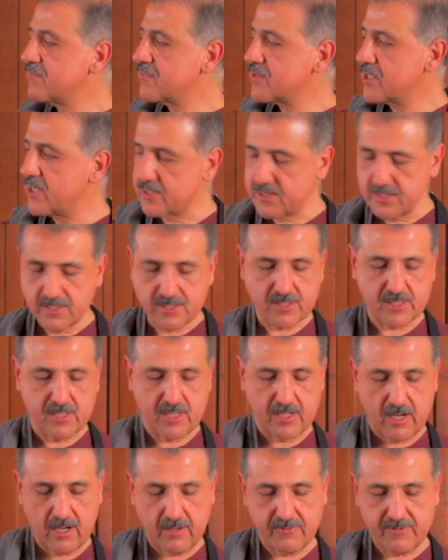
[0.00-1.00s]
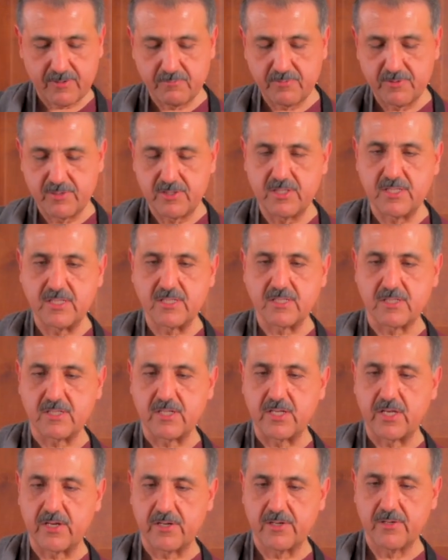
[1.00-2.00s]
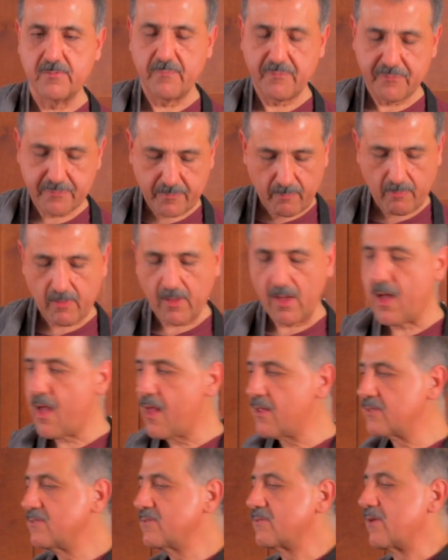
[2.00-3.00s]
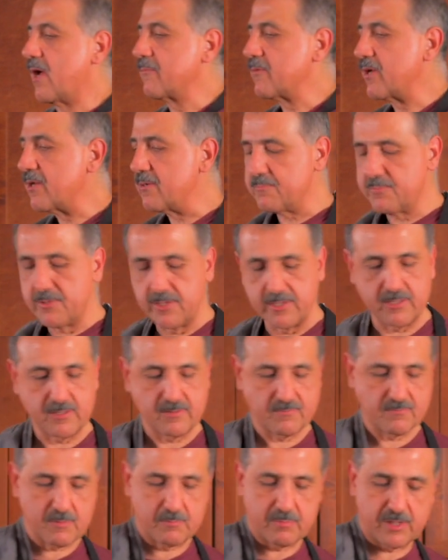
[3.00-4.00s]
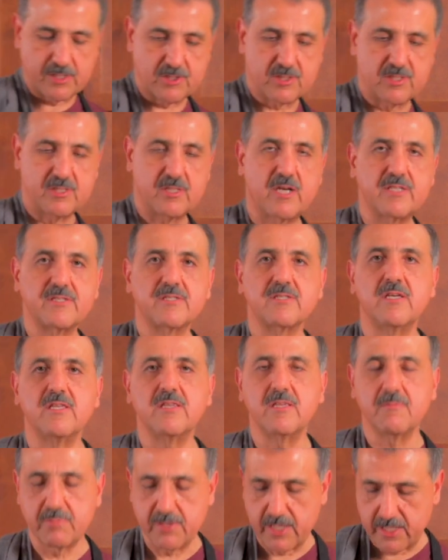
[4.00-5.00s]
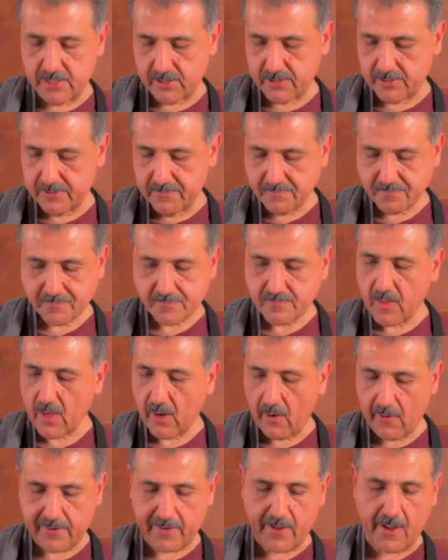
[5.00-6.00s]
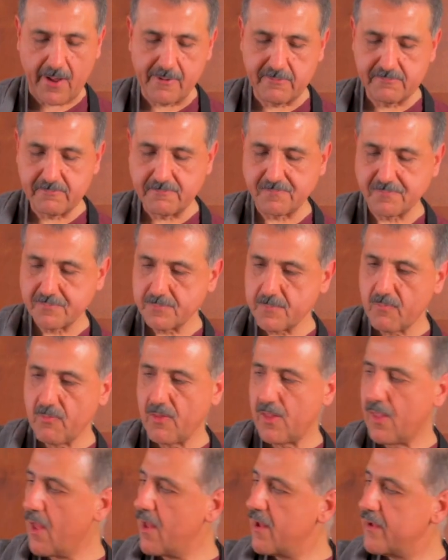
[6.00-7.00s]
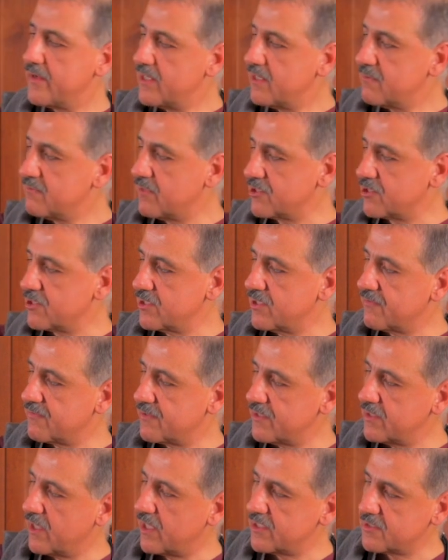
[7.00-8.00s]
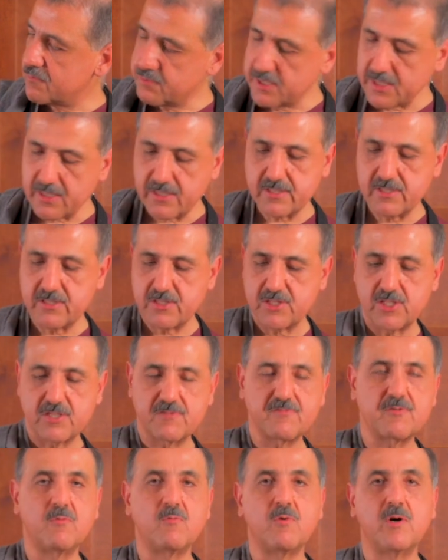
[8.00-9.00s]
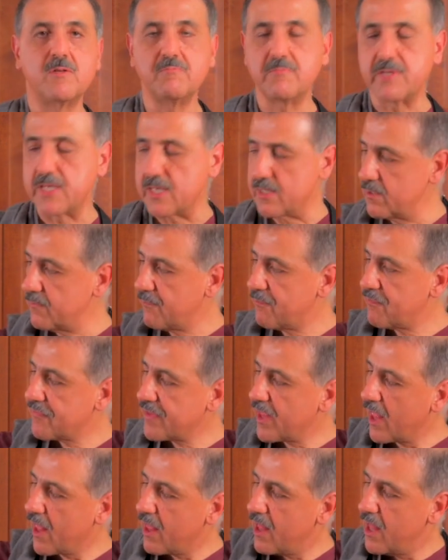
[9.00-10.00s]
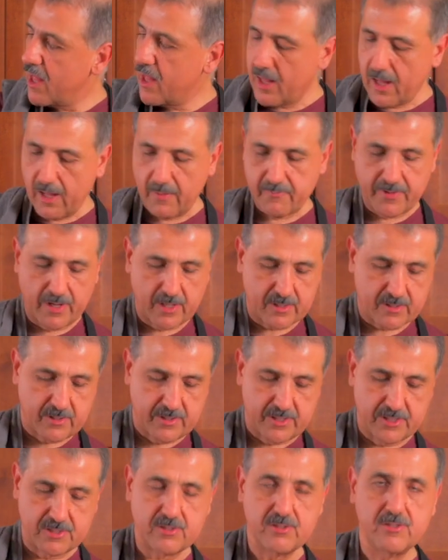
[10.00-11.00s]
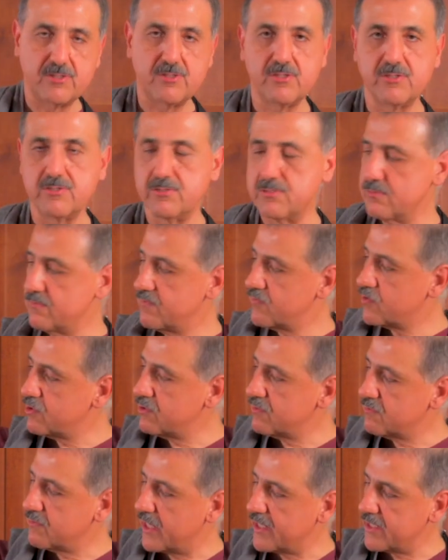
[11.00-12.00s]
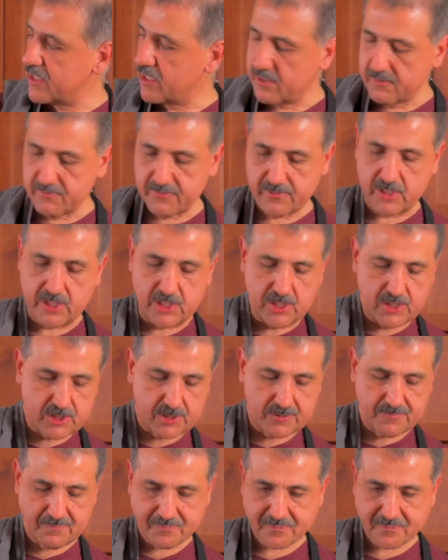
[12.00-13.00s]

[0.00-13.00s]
take the skin off and put these in here. I'm gonna put a bunch of nuts in the blender, okay? Bunch of different nuts. Because it's just for one meal, I'm not going to do too many of each